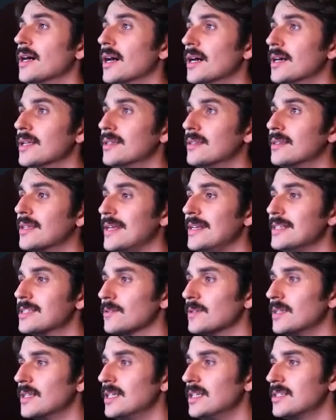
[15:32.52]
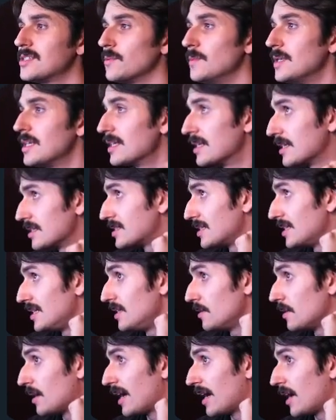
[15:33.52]
data in here, so we can see
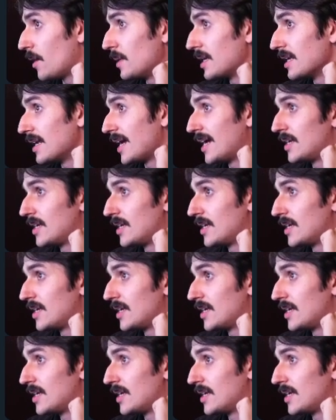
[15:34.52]
how we can handle